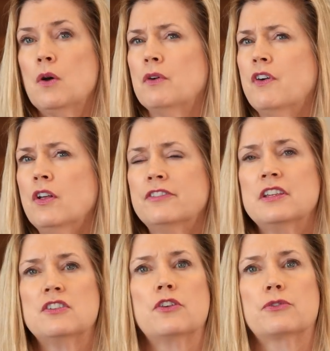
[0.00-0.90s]
We've all
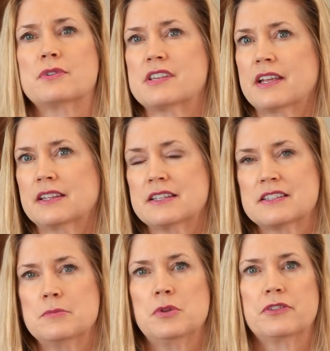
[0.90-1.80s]
seen those recycling
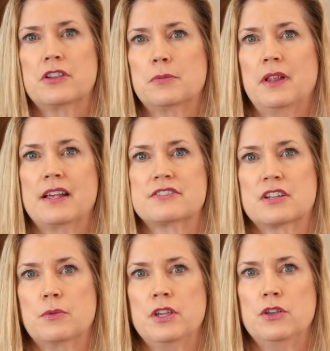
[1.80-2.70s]
symbols on the
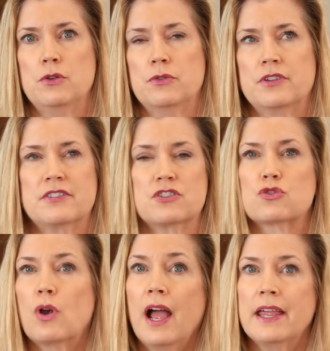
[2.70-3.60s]
plastic we use. It's a
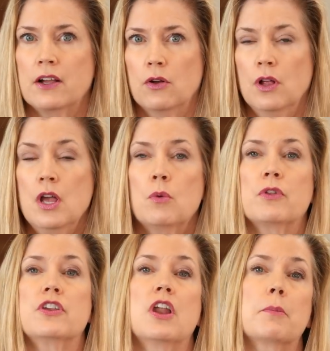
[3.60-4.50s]
triangle
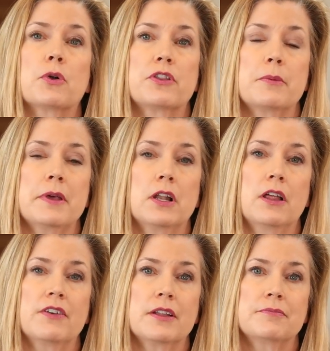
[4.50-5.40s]
with a number in the middle
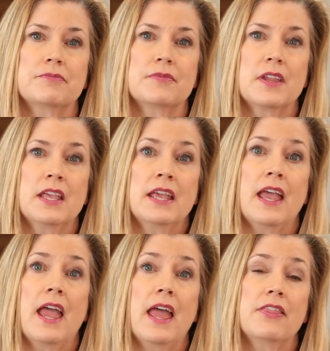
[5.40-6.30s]
of it.
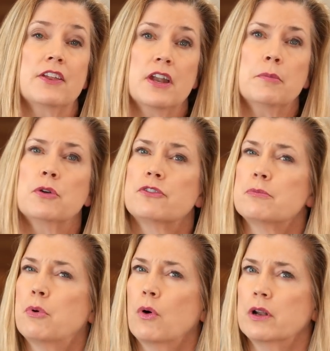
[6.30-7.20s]
And the number is
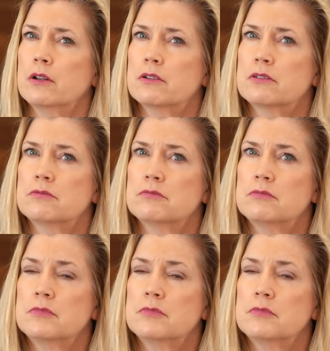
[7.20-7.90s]
important.